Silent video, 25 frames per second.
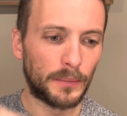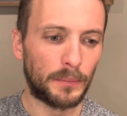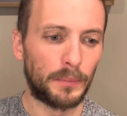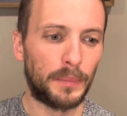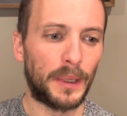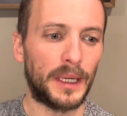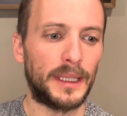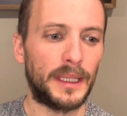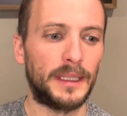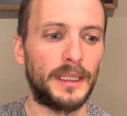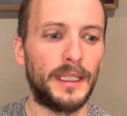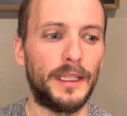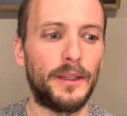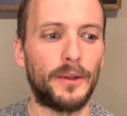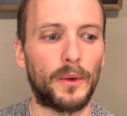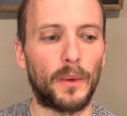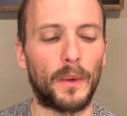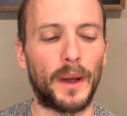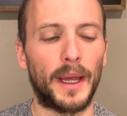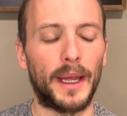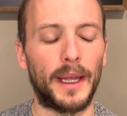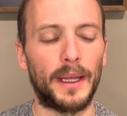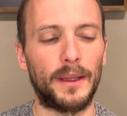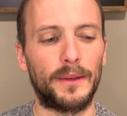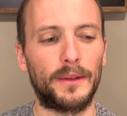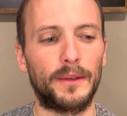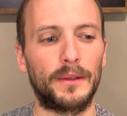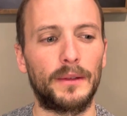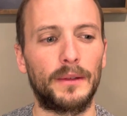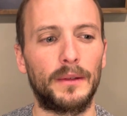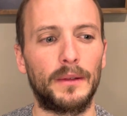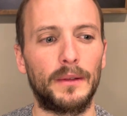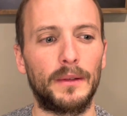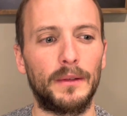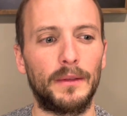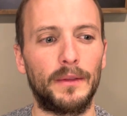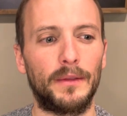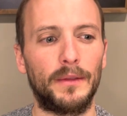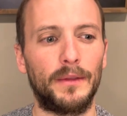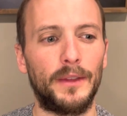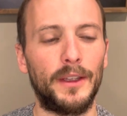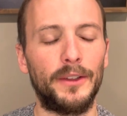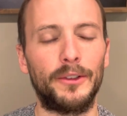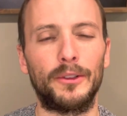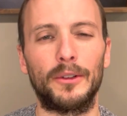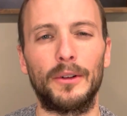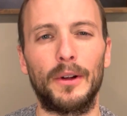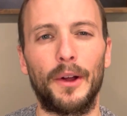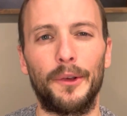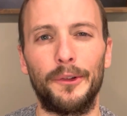But either way,
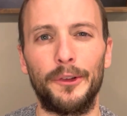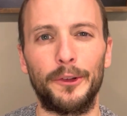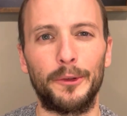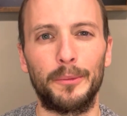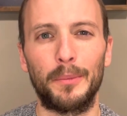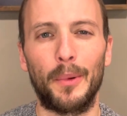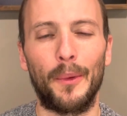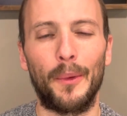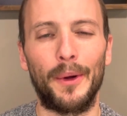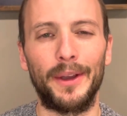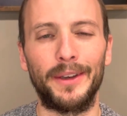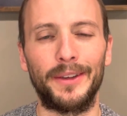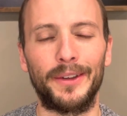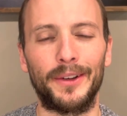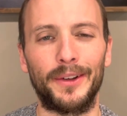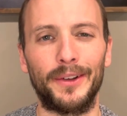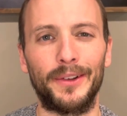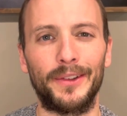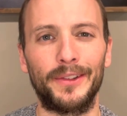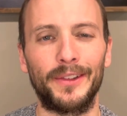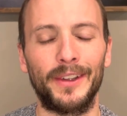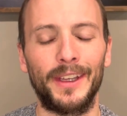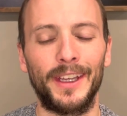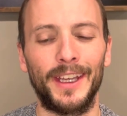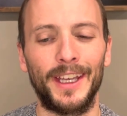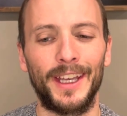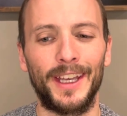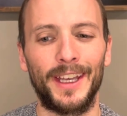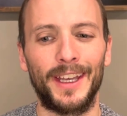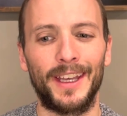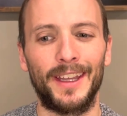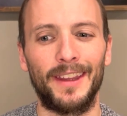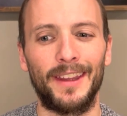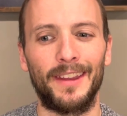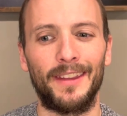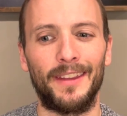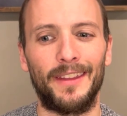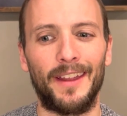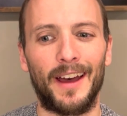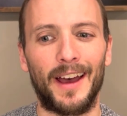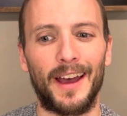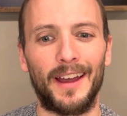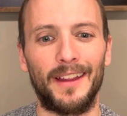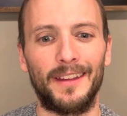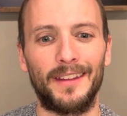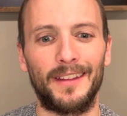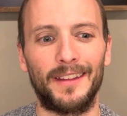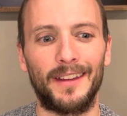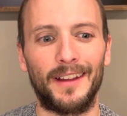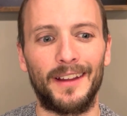these are all just pointers that,